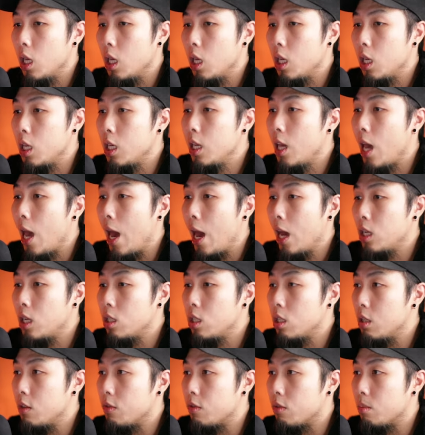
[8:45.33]
he
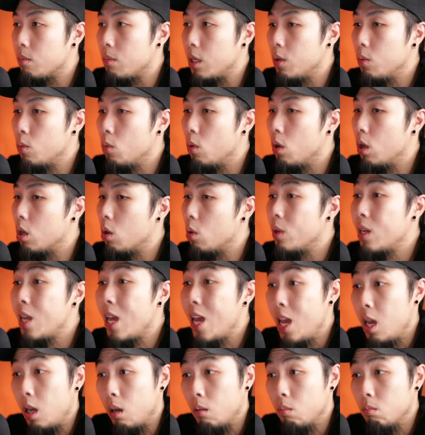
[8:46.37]
actually, for me, will go in
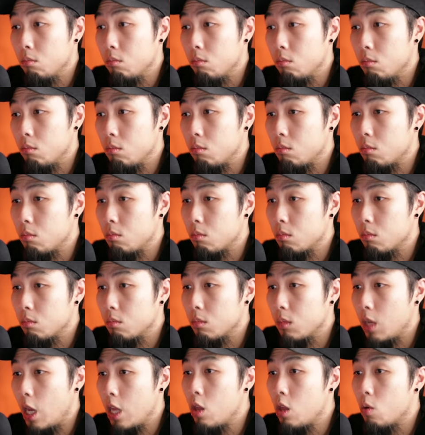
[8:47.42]
A.
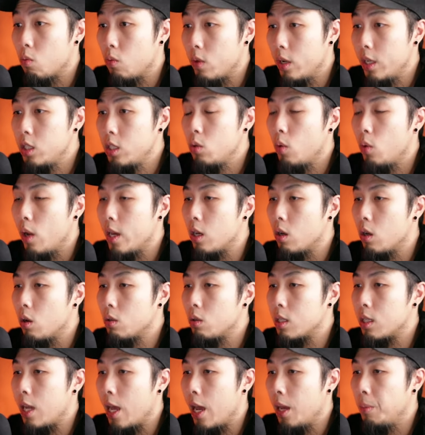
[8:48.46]
Mm-hmm. And the reason why he
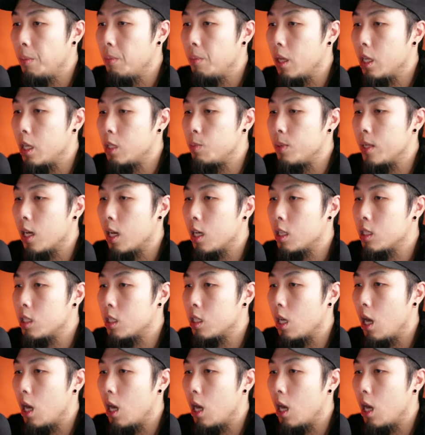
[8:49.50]
goes in A is because